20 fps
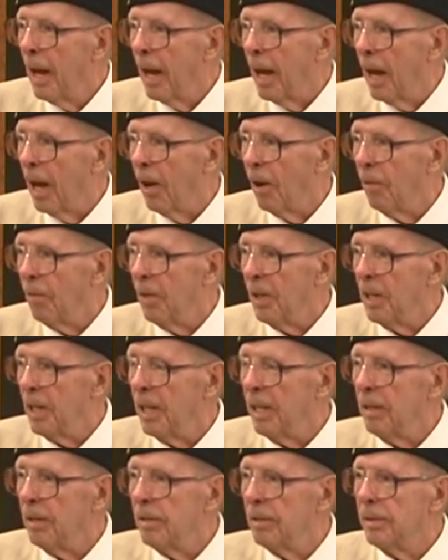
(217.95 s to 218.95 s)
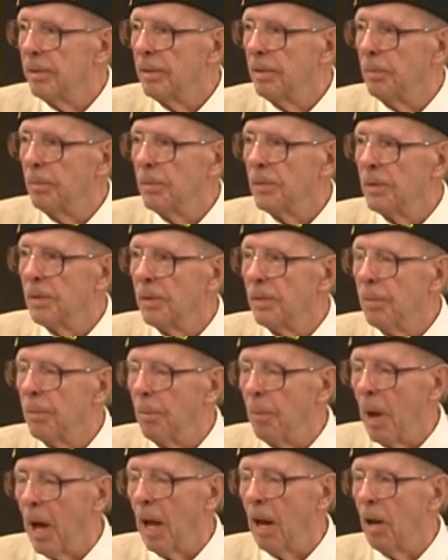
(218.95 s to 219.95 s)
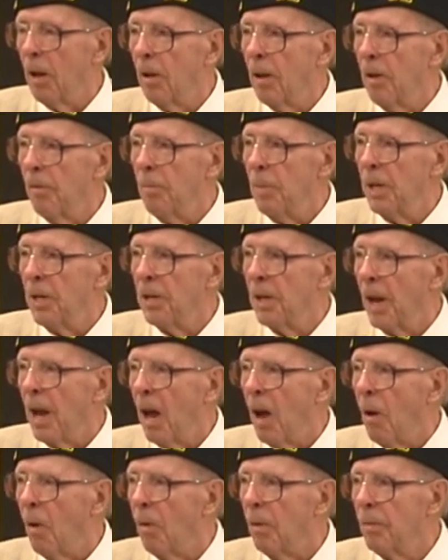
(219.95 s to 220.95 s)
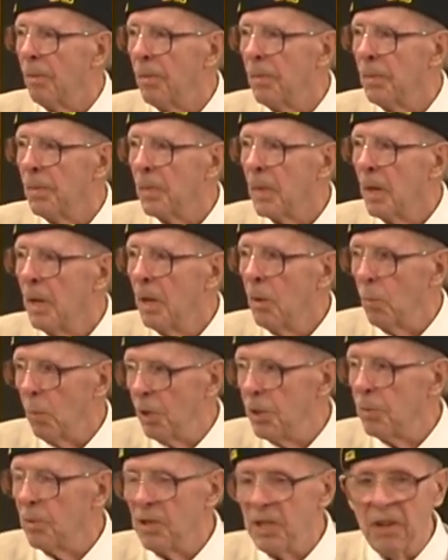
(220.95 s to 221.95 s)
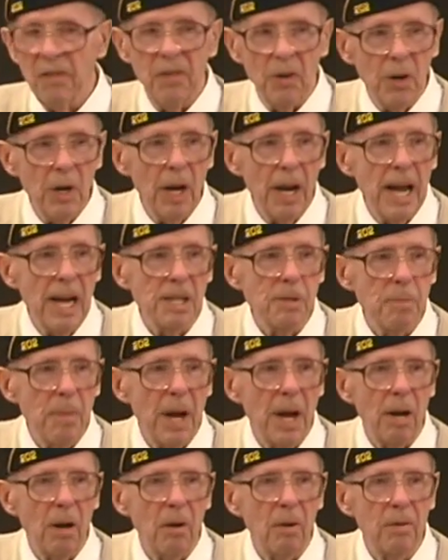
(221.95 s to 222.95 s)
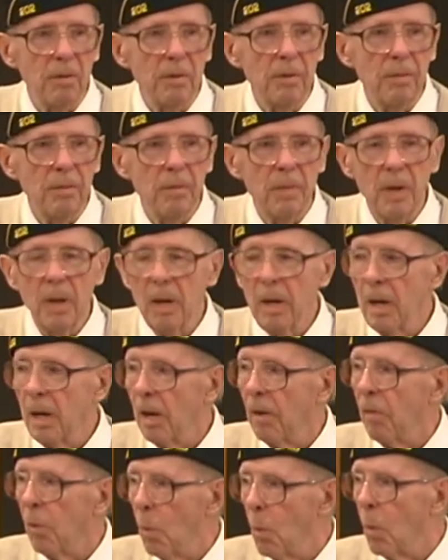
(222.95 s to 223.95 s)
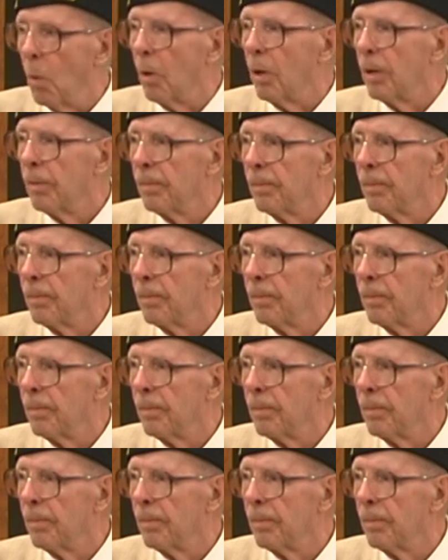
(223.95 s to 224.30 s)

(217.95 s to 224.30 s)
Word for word: of the Battle of Mindanao, which was the very last battle of the war.